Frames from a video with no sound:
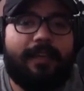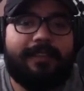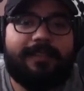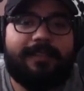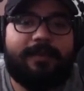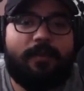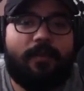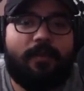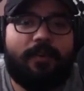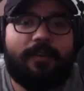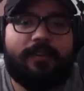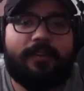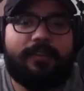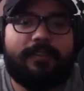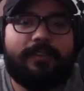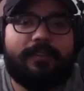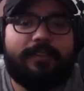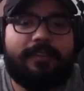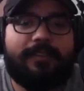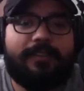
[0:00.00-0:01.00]
custom
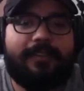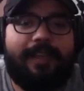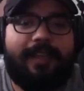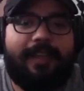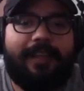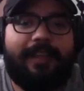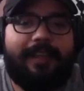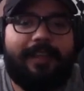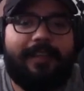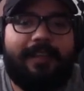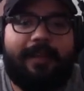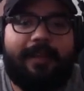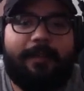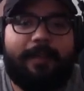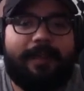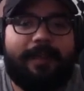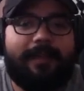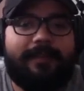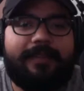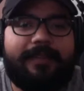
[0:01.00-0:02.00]
orders, I
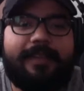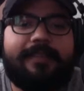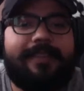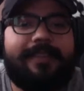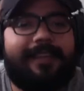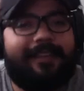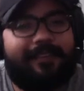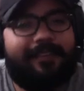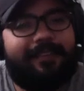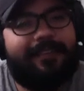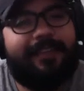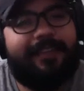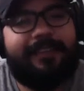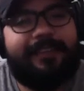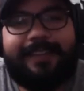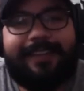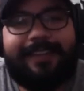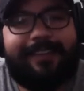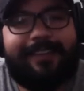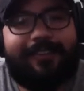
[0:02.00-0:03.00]
mean, they
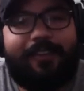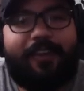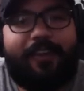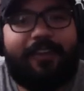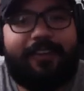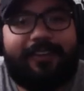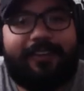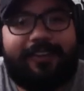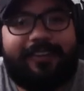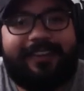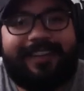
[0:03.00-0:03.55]
take longer.